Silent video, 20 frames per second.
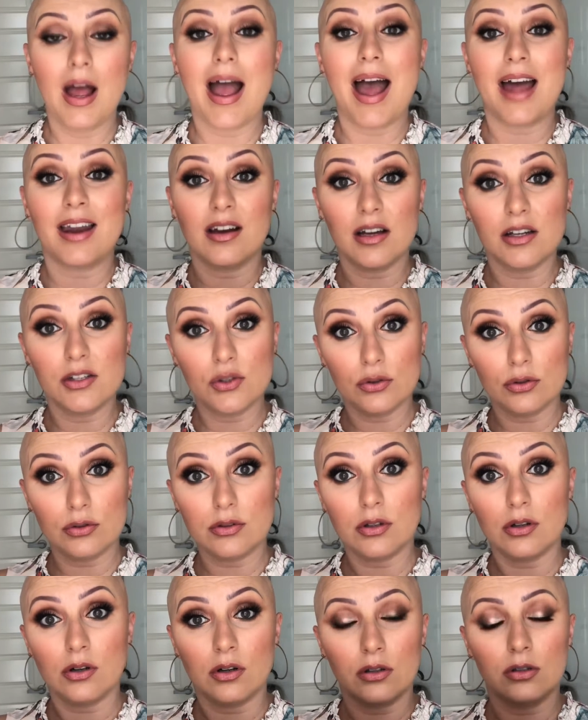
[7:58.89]
And I adored
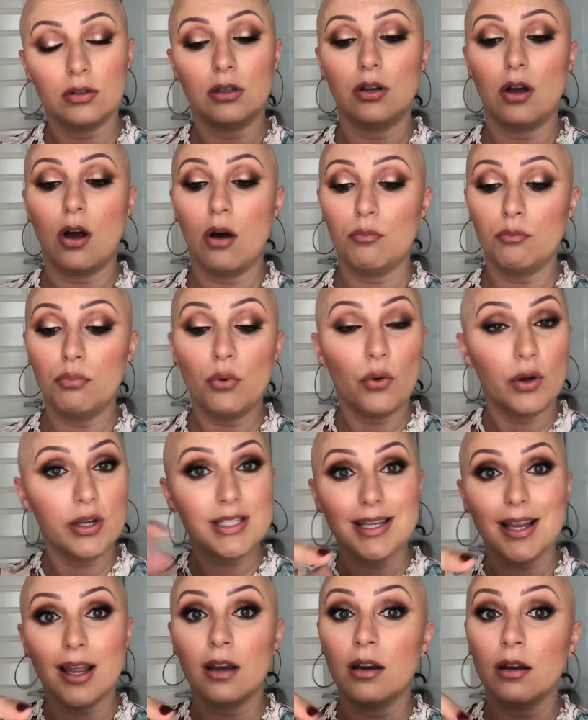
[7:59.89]
on Point,
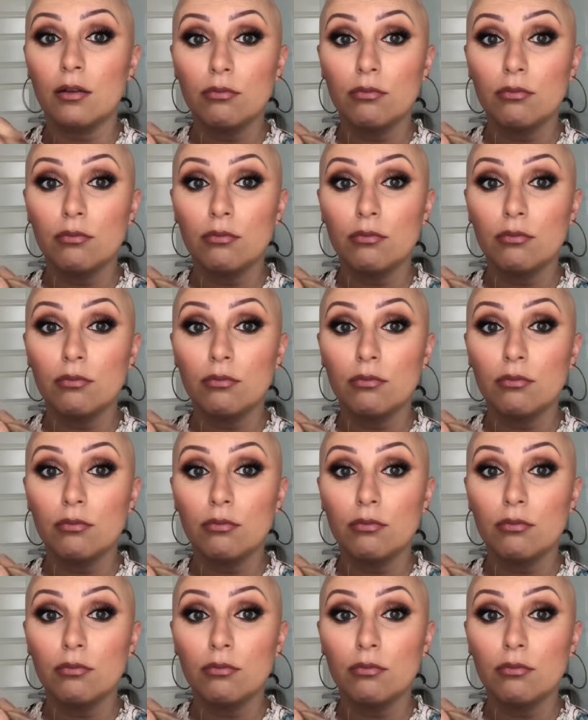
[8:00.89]
and I